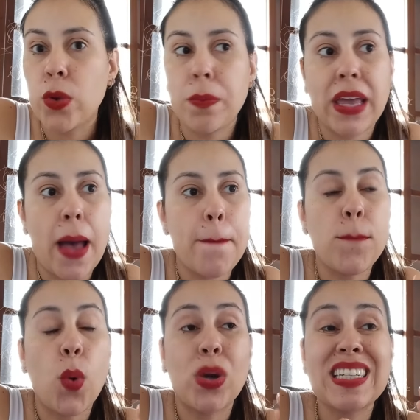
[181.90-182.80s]
will become
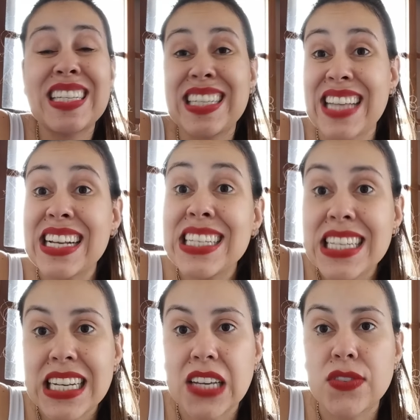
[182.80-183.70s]
more
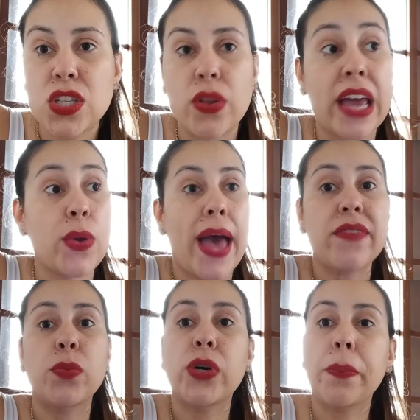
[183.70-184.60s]
sensitive so that you have
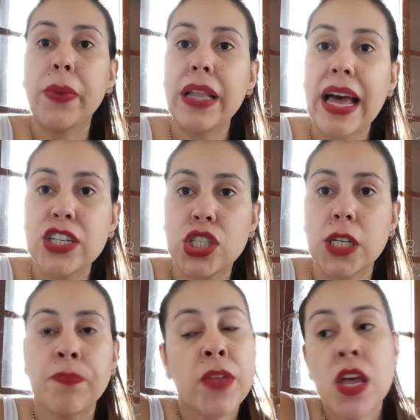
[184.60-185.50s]
more pleasure.
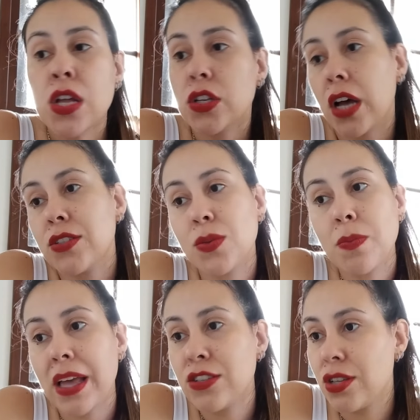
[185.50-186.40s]
Not to
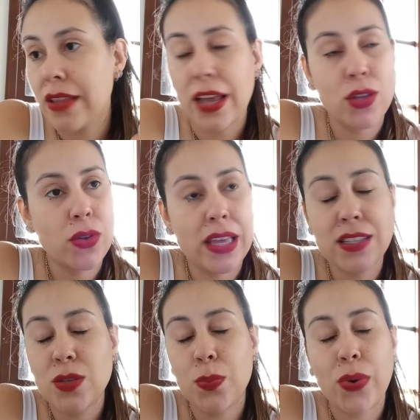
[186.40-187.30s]
mention that you can
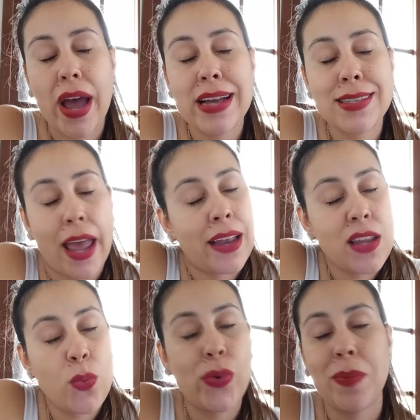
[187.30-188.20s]
surprise
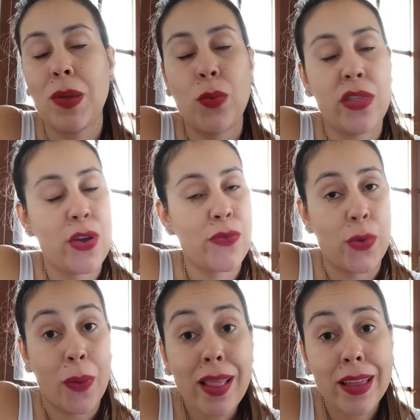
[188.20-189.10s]
any women with your
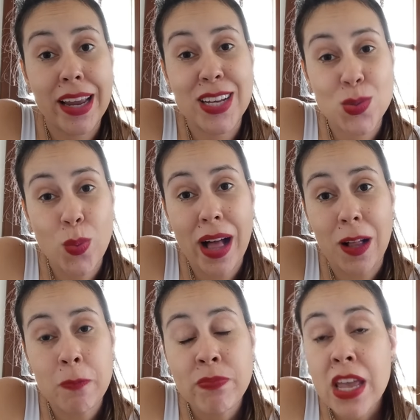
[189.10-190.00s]
virility as
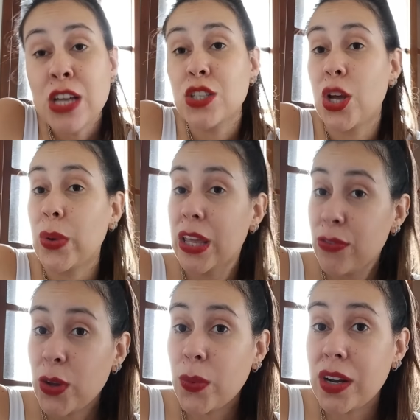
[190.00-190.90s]
well. So
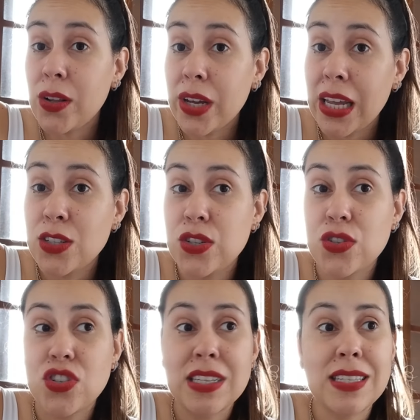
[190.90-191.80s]
if you were looking to
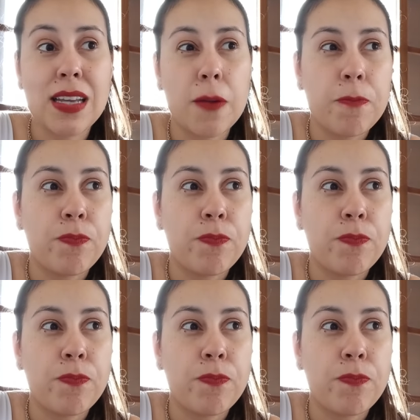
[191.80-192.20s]
just